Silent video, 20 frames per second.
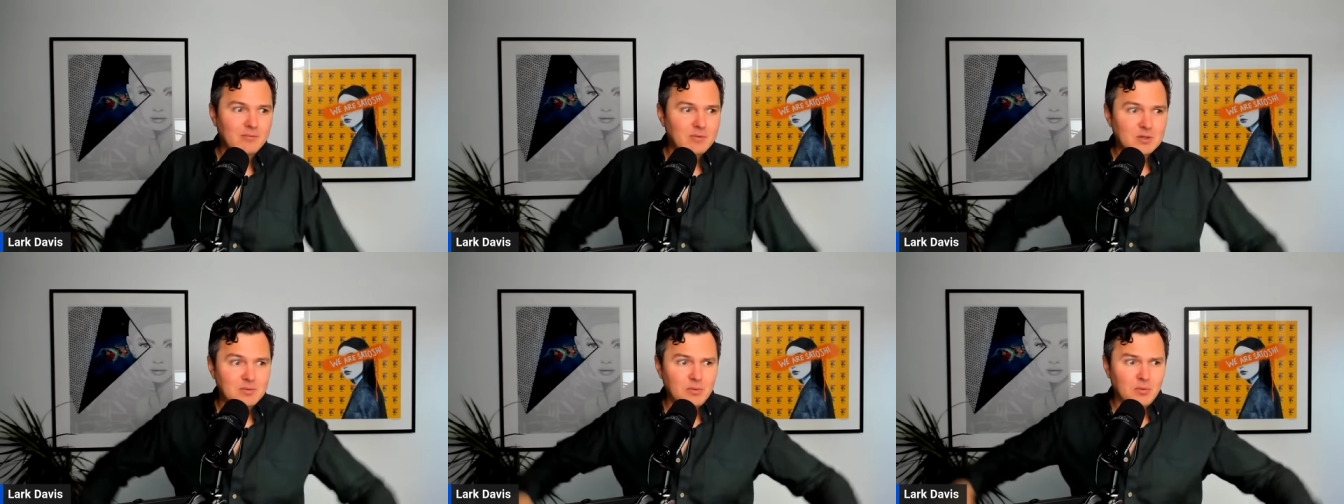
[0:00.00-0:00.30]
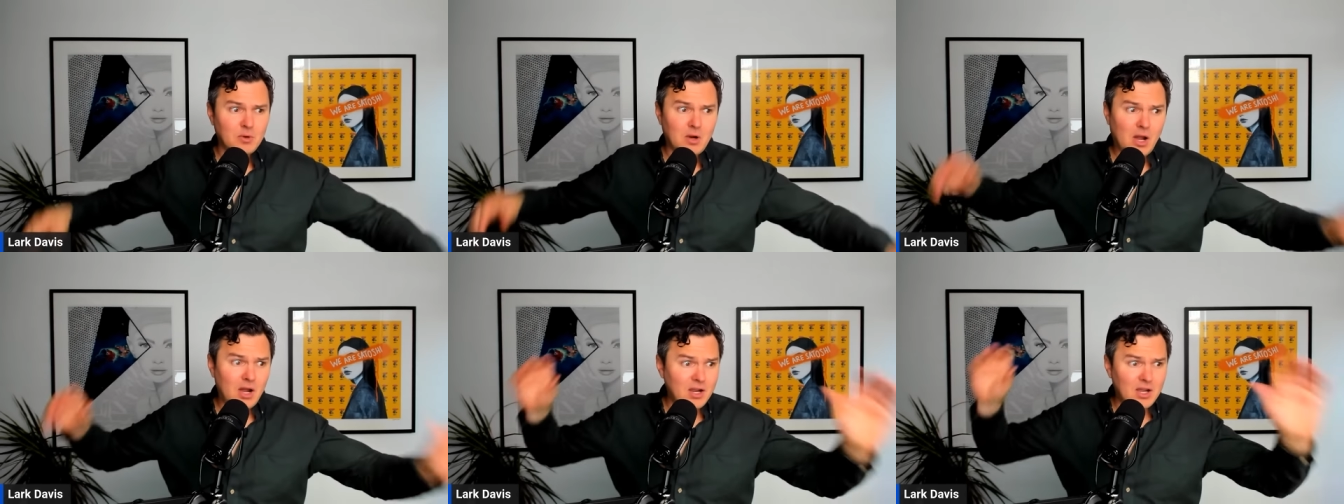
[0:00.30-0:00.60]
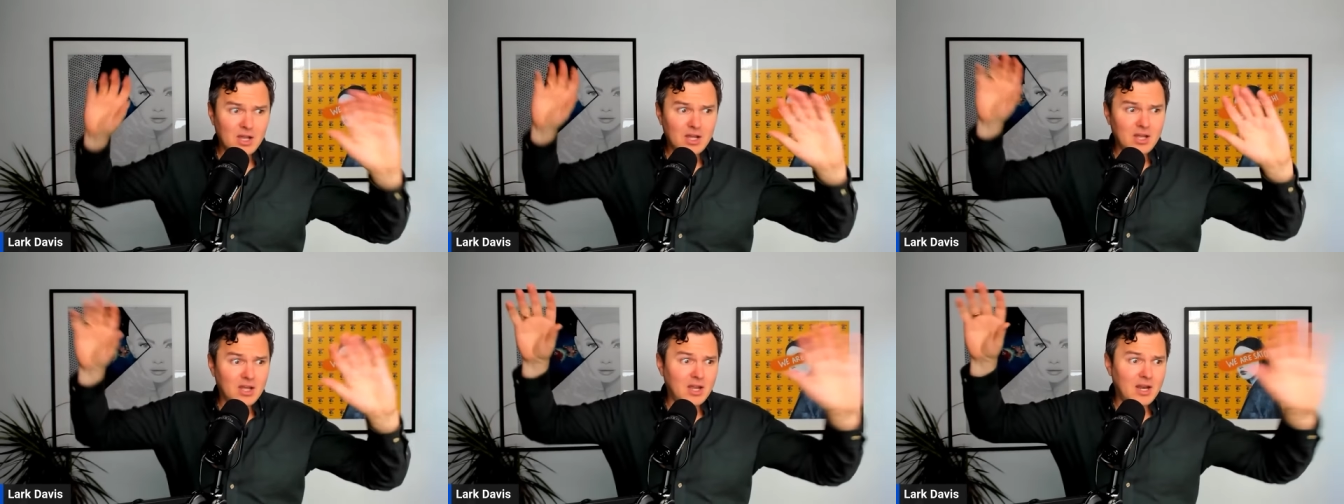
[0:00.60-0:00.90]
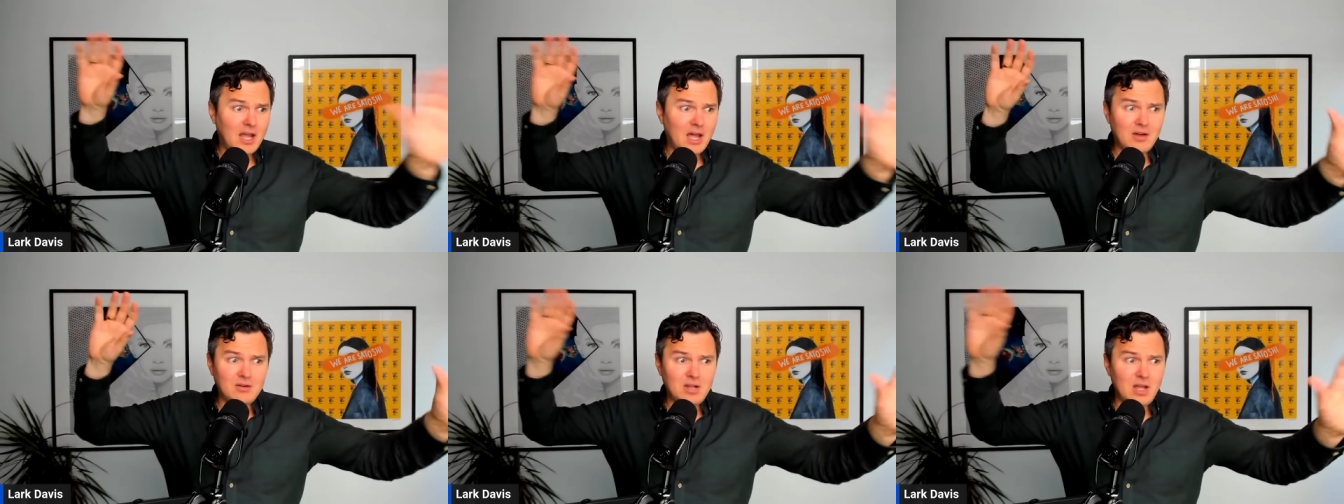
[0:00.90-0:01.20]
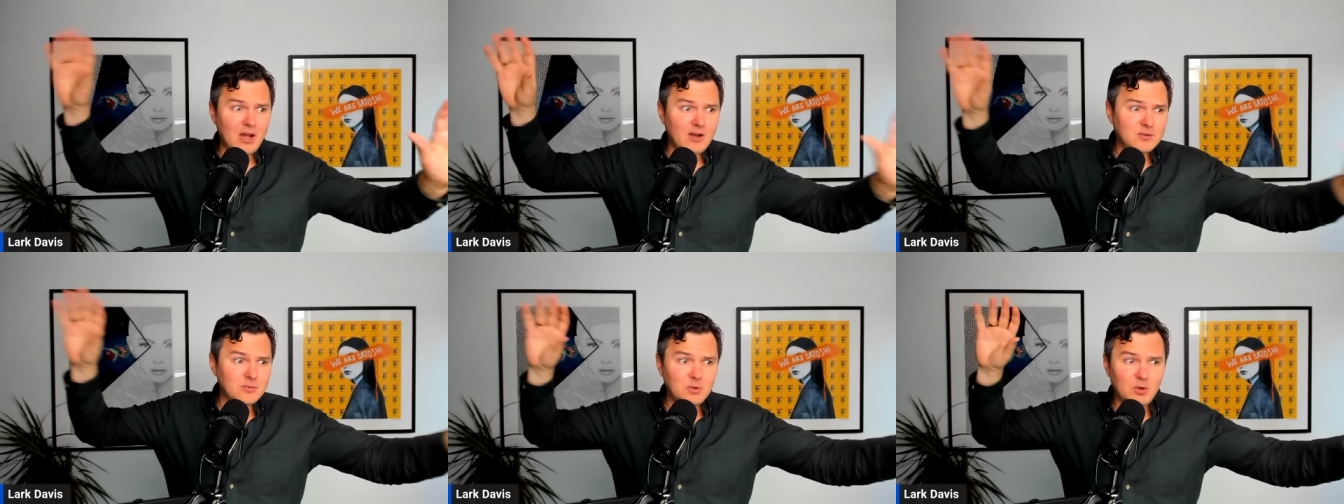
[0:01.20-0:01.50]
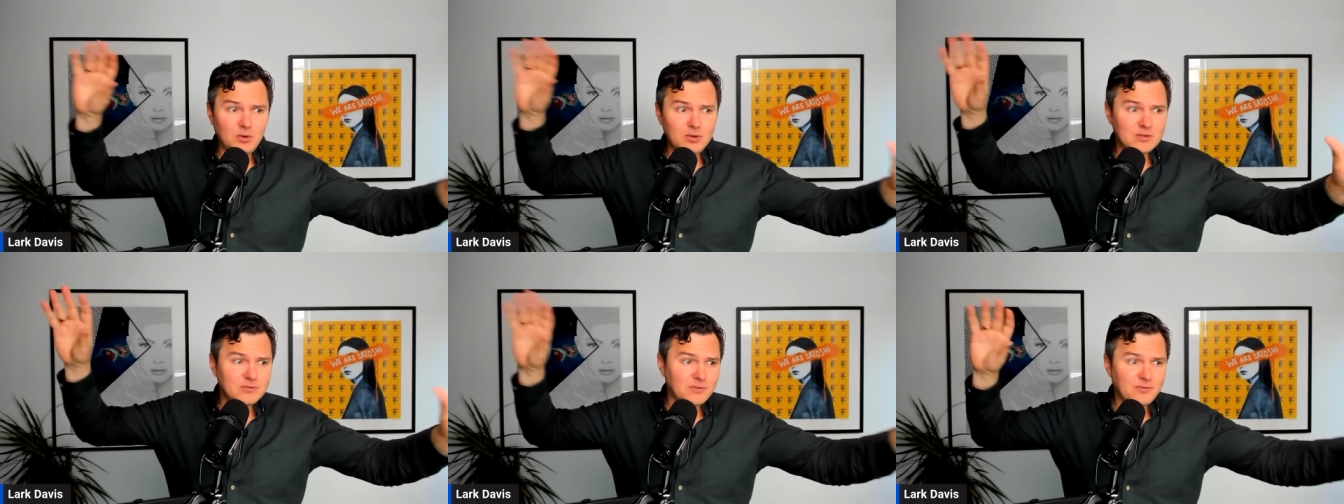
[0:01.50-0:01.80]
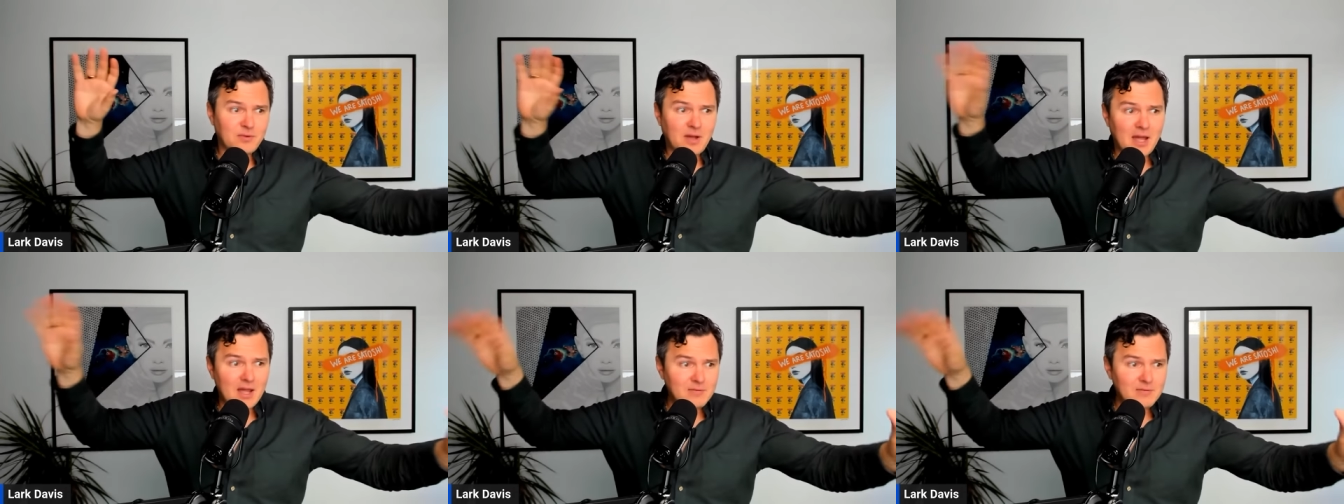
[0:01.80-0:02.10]
A bunch of people are, I gotta get out now. I've been holding this for
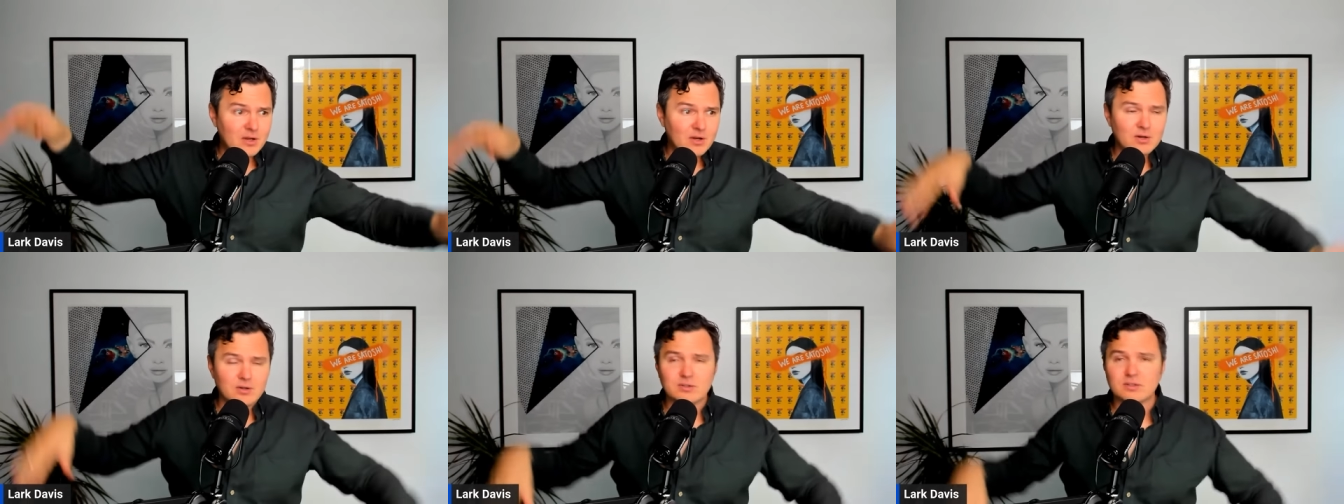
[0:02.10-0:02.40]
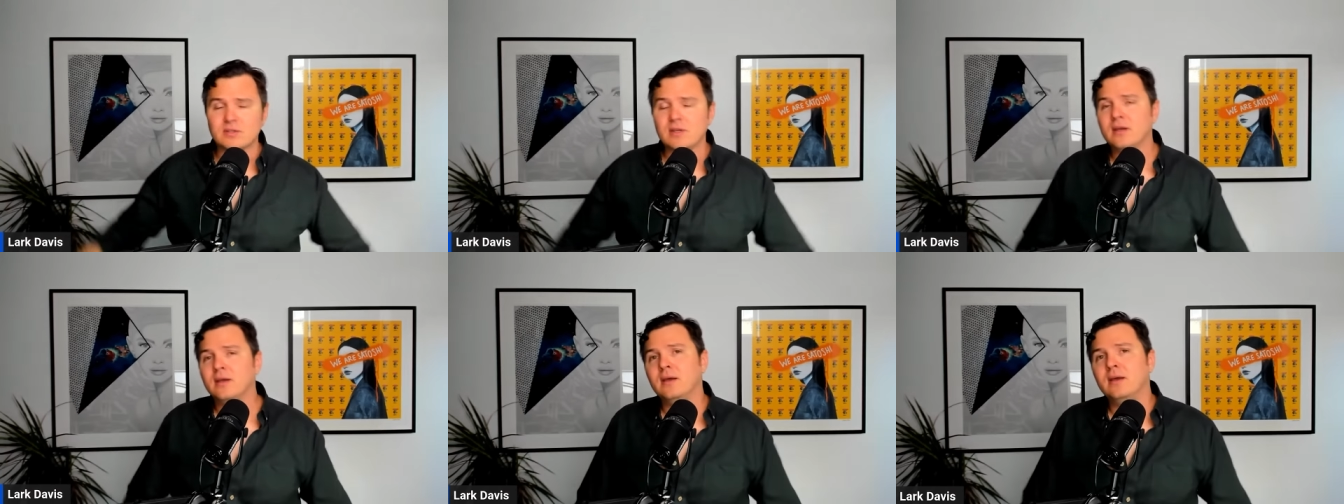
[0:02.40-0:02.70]
five years.